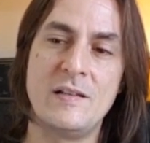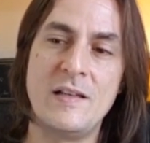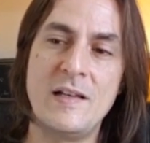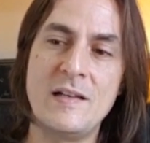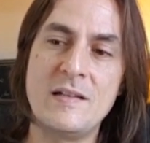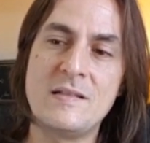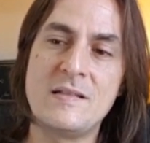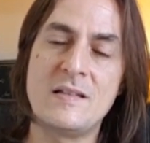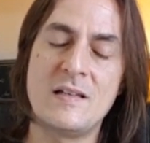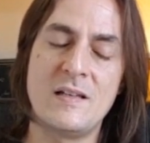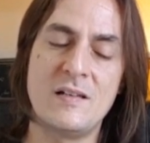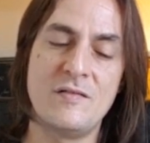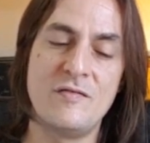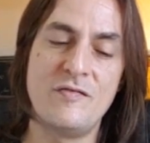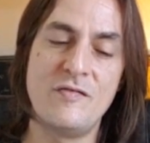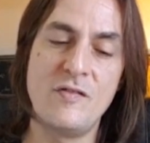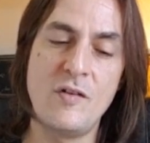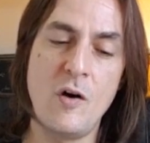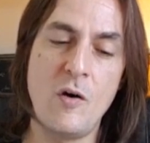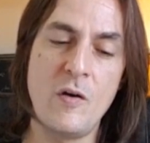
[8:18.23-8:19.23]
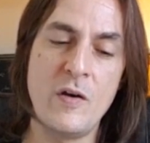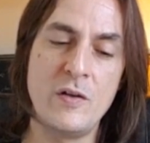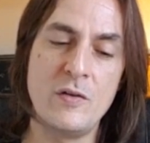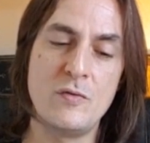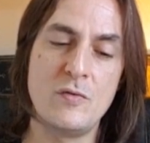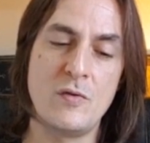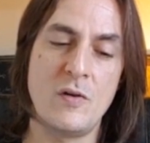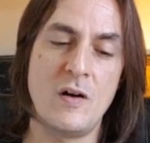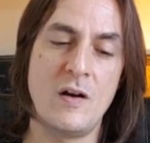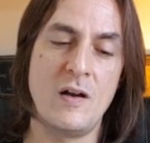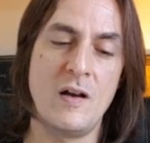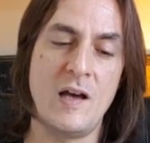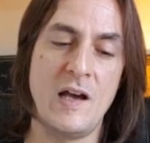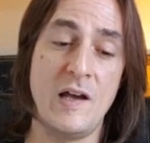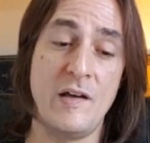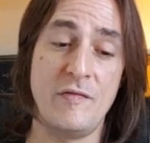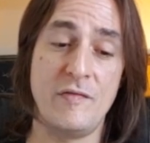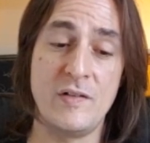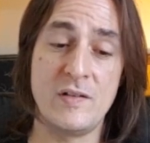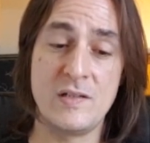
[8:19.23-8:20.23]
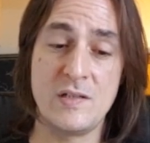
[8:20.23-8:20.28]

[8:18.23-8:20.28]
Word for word: Things can flow into our life.